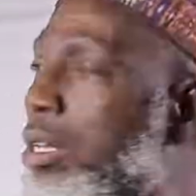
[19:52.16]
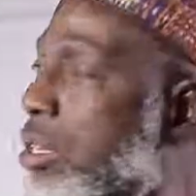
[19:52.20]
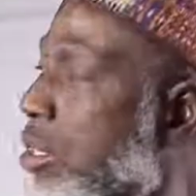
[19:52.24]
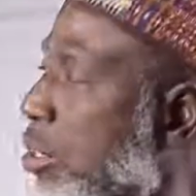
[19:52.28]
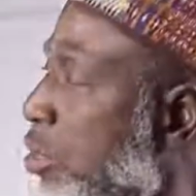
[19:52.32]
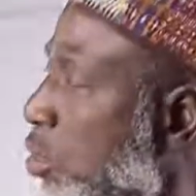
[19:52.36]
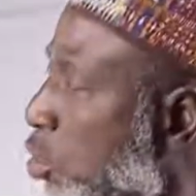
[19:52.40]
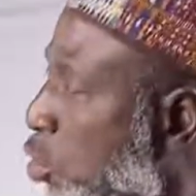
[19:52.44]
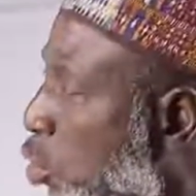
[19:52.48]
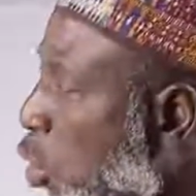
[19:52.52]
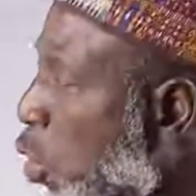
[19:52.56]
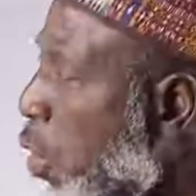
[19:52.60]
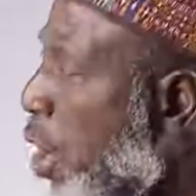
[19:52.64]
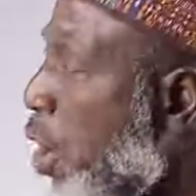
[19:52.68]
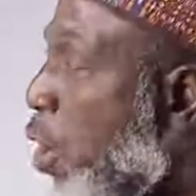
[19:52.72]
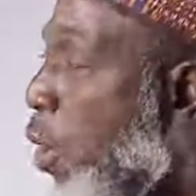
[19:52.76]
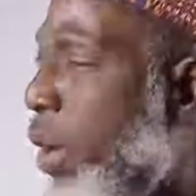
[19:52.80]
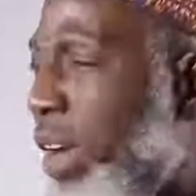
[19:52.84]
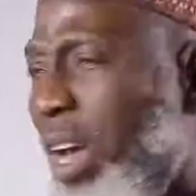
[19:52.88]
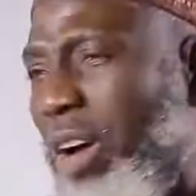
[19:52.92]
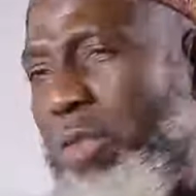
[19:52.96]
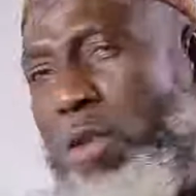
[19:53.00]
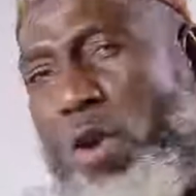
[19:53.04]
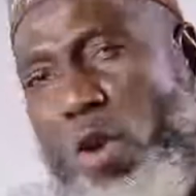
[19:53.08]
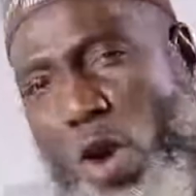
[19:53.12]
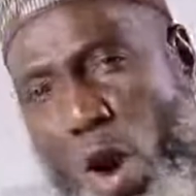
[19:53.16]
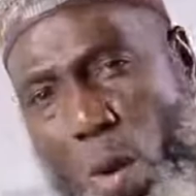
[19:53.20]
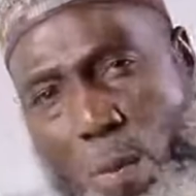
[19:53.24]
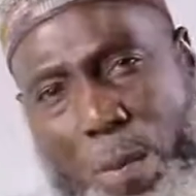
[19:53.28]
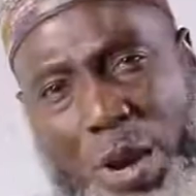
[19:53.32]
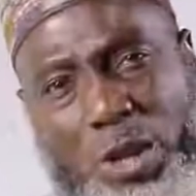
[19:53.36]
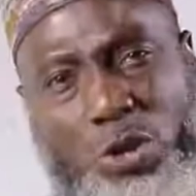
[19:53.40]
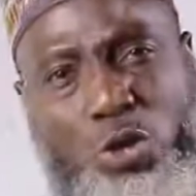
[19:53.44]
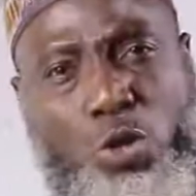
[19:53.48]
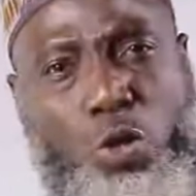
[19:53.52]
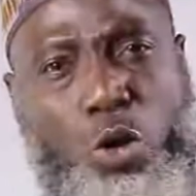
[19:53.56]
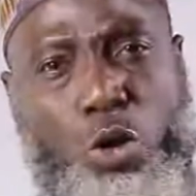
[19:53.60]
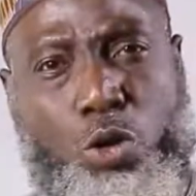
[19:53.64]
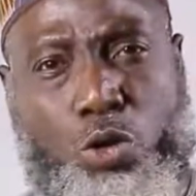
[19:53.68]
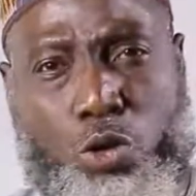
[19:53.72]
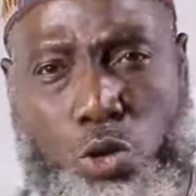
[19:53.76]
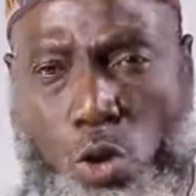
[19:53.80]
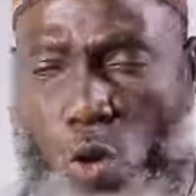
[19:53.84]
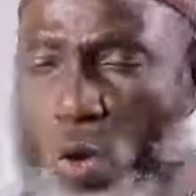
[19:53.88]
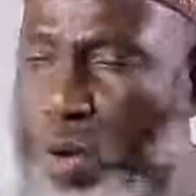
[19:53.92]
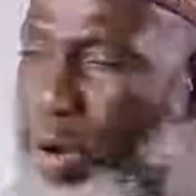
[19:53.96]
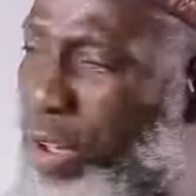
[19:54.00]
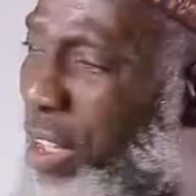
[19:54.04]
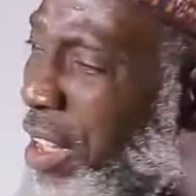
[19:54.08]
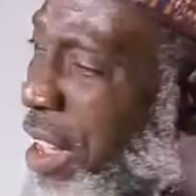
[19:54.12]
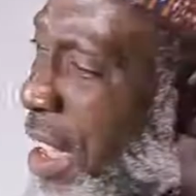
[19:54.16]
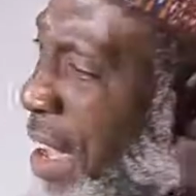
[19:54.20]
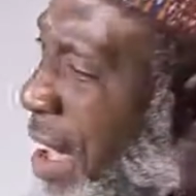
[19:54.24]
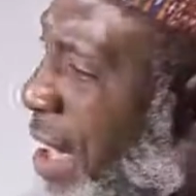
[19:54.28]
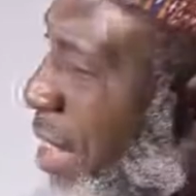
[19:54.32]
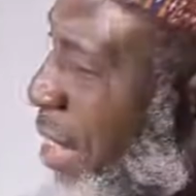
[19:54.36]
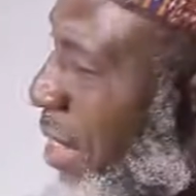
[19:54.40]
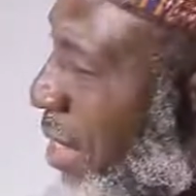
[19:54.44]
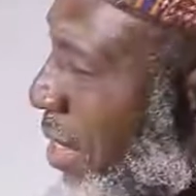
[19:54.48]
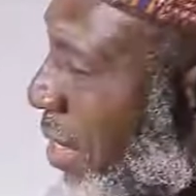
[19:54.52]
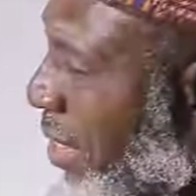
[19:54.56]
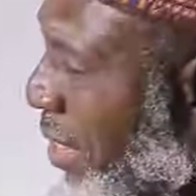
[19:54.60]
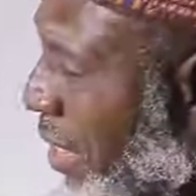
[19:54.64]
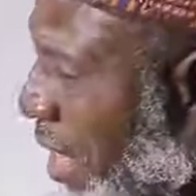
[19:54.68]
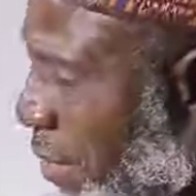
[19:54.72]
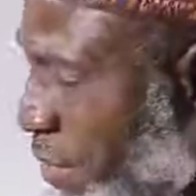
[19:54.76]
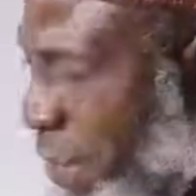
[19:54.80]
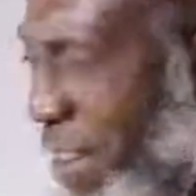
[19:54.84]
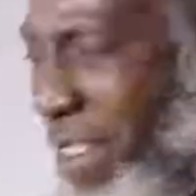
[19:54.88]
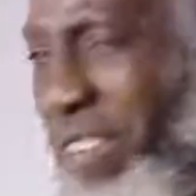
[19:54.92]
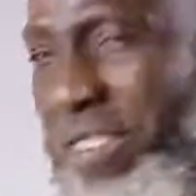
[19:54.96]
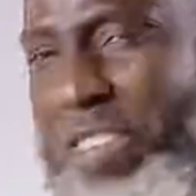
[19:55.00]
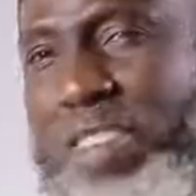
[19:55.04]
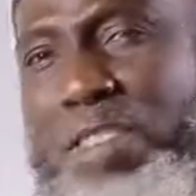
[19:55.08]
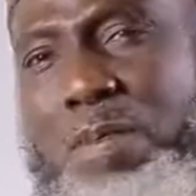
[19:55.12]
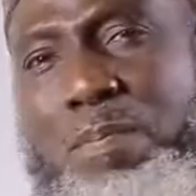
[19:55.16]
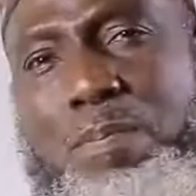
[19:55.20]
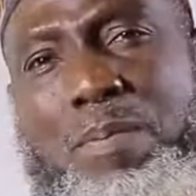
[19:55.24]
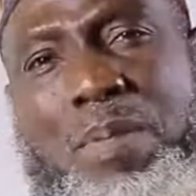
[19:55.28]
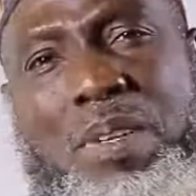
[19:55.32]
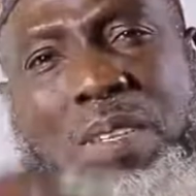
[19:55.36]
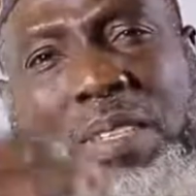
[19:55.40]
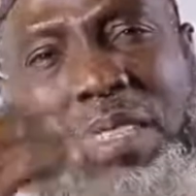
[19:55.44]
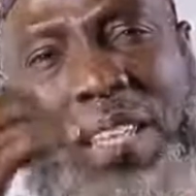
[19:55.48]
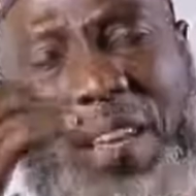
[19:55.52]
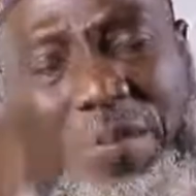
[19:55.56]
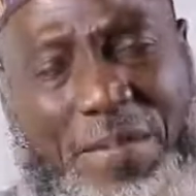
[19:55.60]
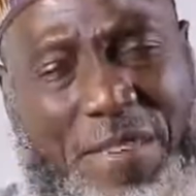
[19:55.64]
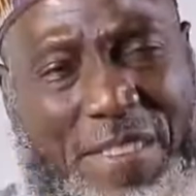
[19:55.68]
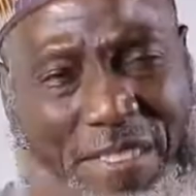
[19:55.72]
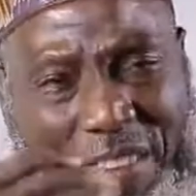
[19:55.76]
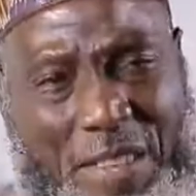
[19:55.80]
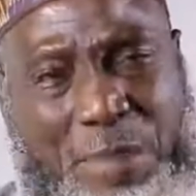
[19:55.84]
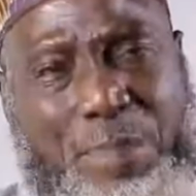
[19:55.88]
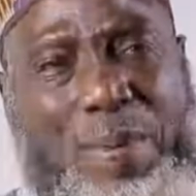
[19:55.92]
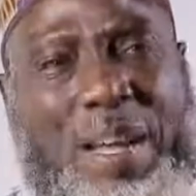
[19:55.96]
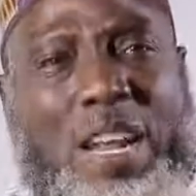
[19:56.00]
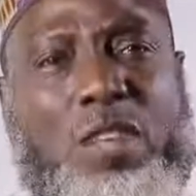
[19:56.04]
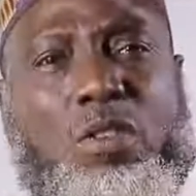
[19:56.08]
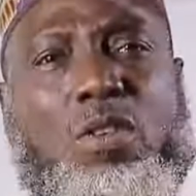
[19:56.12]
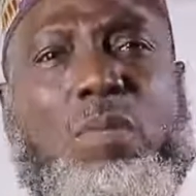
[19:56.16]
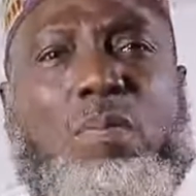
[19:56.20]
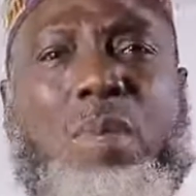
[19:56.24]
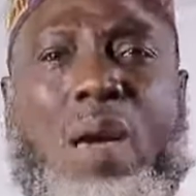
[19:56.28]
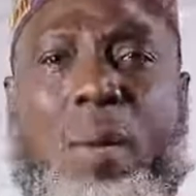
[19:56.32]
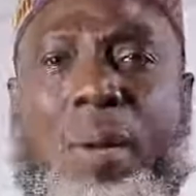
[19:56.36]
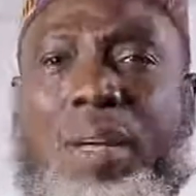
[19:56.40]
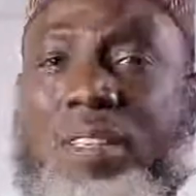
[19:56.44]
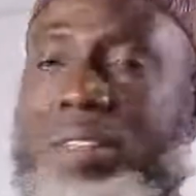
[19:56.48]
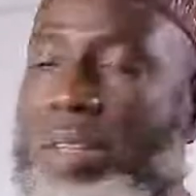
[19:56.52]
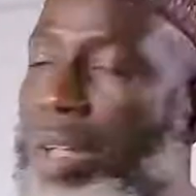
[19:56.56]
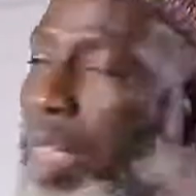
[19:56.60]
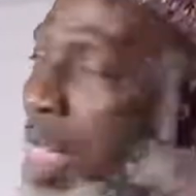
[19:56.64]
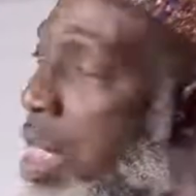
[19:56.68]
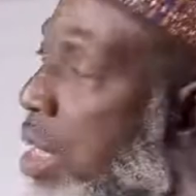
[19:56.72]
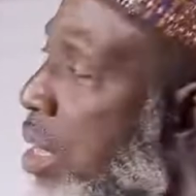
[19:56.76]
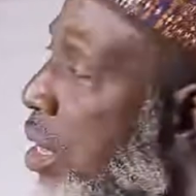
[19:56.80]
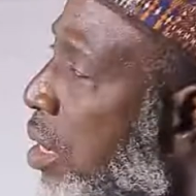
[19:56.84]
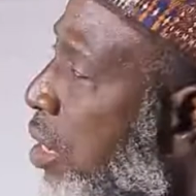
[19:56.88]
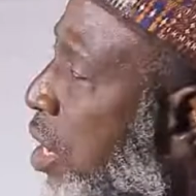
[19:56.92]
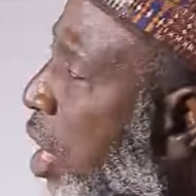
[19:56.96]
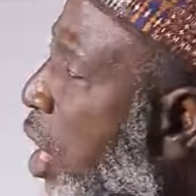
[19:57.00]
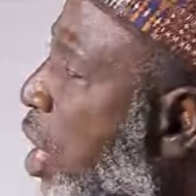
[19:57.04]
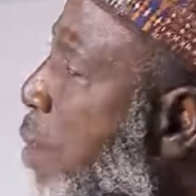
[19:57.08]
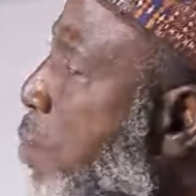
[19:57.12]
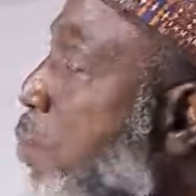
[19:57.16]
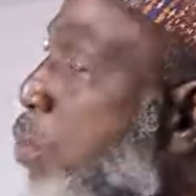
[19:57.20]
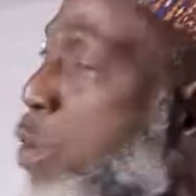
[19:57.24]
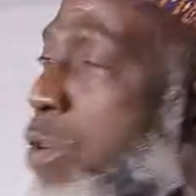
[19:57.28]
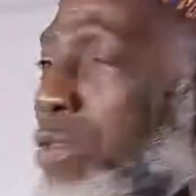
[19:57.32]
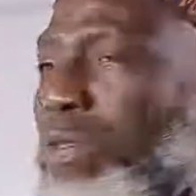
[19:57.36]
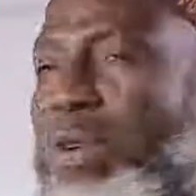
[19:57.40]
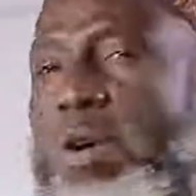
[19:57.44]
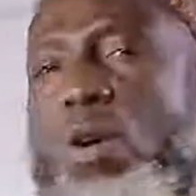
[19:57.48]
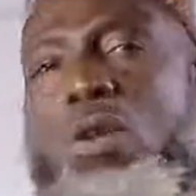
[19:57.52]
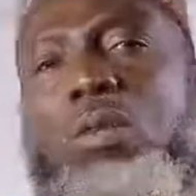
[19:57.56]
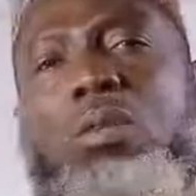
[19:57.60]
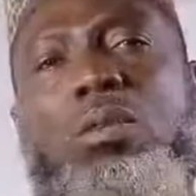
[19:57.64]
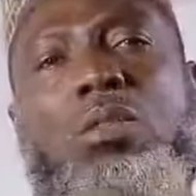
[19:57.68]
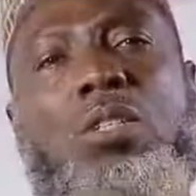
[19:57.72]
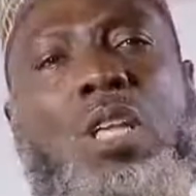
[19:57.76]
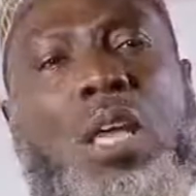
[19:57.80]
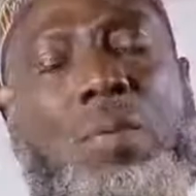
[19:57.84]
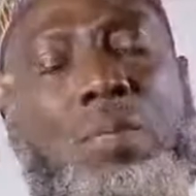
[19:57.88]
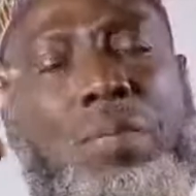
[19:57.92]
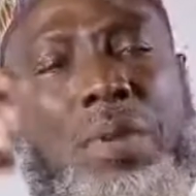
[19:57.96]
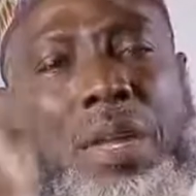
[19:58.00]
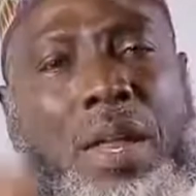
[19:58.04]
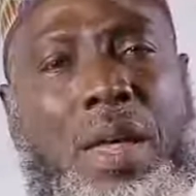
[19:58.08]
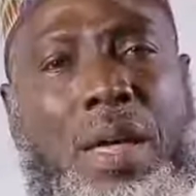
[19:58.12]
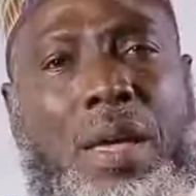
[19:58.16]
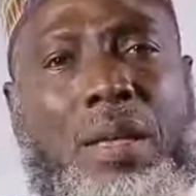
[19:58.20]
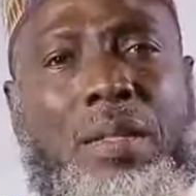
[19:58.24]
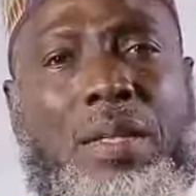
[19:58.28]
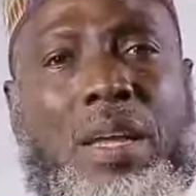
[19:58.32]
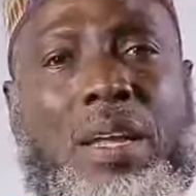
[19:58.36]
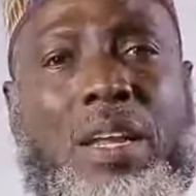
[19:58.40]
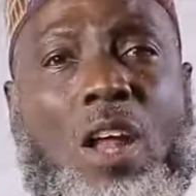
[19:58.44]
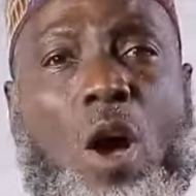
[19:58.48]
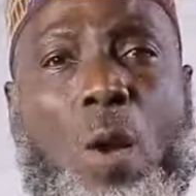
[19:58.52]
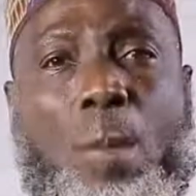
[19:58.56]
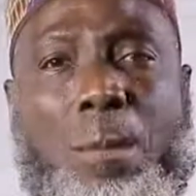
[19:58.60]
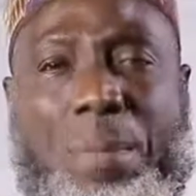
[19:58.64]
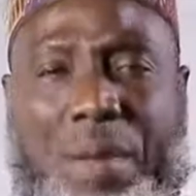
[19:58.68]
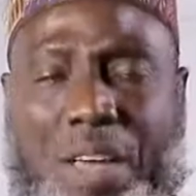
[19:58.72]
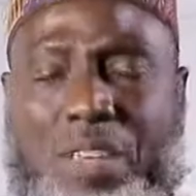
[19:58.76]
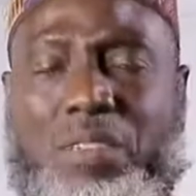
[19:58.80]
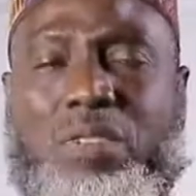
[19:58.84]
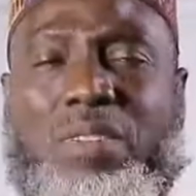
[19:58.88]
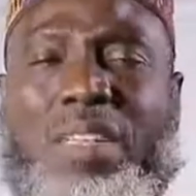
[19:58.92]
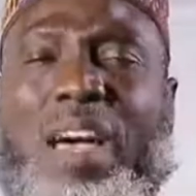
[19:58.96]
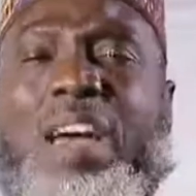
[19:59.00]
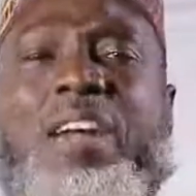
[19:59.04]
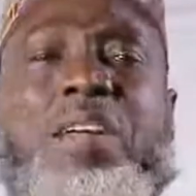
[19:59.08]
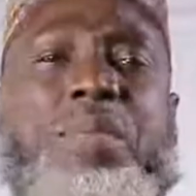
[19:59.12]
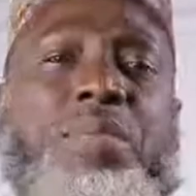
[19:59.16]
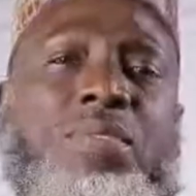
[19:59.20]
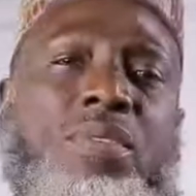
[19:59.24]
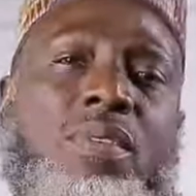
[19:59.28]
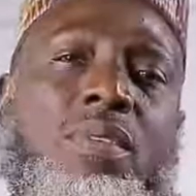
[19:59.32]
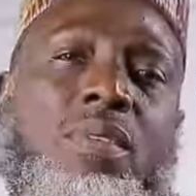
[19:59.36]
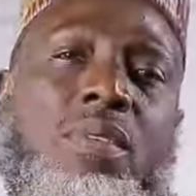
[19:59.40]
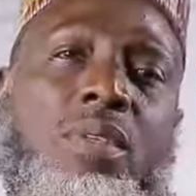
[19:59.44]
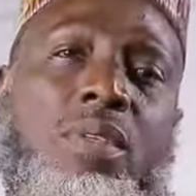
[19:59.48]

So in order for government to control a deficit balance of payment, they now place tariffs.